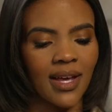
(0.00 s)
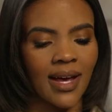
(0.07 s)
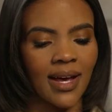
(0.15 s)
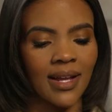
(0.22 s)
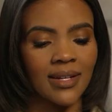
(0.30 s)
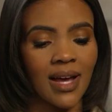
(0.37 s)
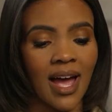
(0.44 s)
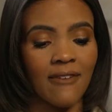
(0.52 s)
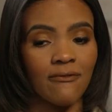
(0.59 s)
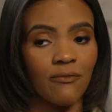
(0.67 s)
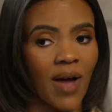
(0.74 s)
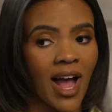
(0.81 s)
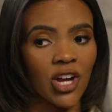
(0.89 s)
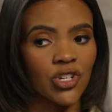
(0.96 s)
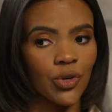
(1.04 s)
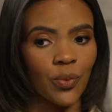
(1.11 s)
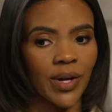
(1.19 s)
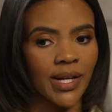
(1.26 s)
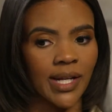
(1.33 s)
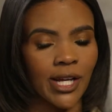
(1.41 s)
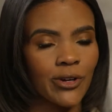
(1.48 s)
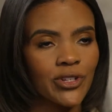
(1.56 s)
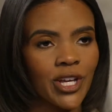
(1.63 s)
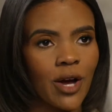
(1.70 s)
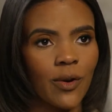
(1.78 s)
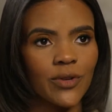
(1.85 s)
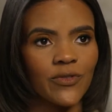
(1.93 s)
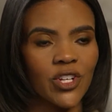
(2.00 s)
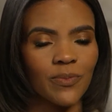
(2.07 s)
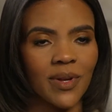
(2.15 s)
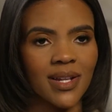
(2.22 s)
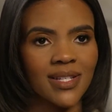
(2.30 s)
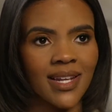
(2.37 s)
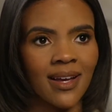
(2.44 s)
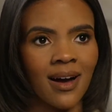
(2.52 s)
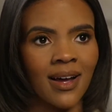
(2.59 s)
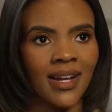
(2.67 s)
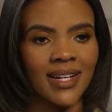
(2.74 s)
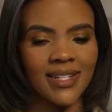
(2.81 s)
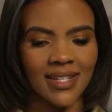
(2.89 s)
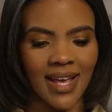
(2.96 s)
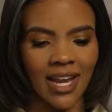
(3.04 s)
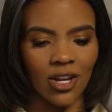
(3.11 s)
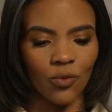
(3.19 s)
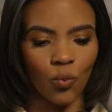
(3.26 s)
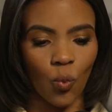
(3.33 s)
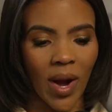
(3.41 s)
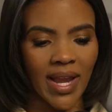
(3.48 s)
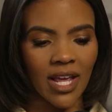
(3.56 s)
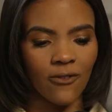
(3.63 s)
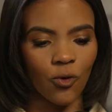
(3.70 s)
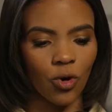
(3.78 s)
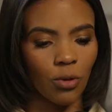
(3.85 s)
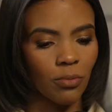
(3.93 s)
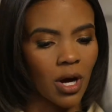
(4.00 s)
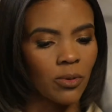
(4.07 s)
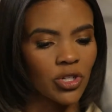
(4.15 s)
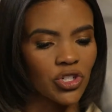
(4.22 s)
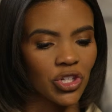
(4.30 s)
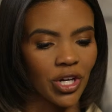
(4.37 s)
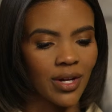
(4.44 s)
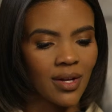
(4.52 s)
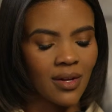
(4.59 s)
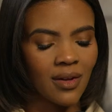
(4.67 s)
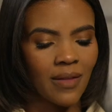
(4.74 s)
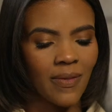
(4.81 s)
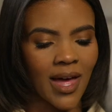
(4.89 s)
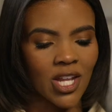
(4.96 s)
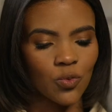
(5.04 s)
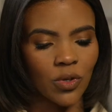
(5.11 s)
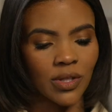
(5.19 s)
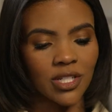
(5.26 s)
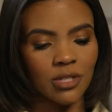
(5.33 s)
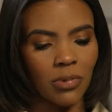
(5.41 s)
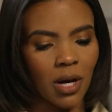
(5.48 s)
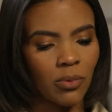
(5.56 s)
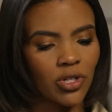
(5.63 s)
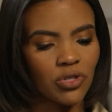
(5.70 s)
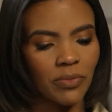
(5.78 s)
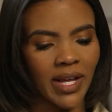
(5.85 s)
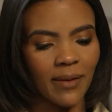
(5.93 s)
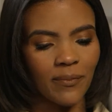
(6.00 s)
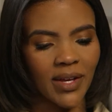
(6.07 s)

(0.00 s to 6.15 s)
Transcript: And I've actually written it years ago. I've just been sitting on it and waiting for a publisher that is willing to publish me,